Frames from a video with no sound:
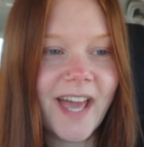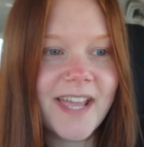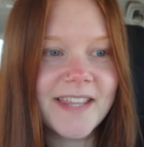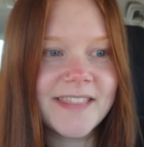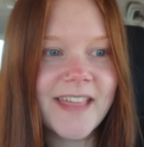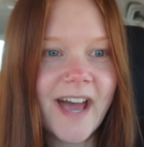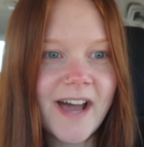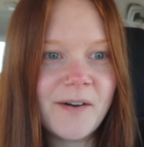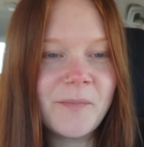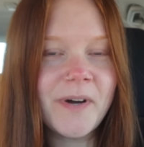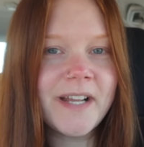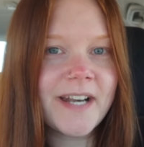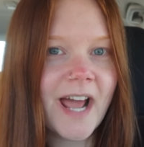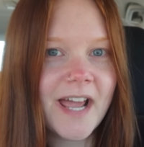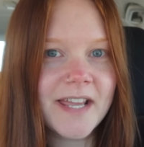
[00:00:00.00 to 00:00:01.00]
Like that
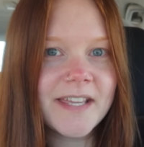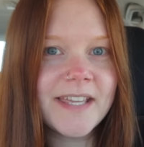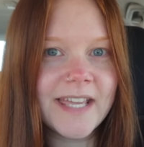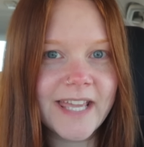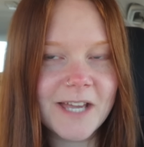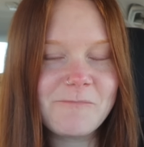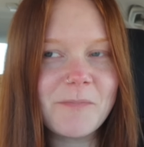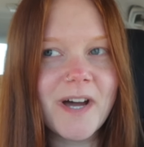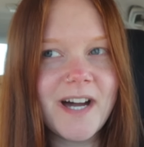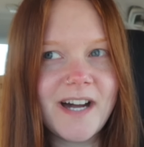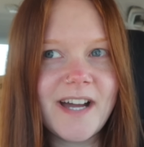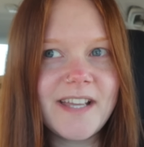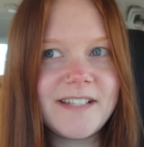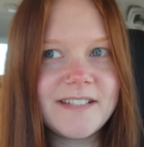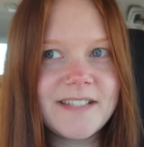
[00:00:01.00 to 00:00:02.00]
one I can get
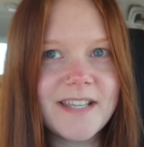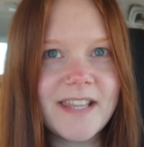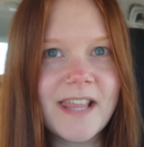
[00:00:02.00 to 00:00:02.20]
behind.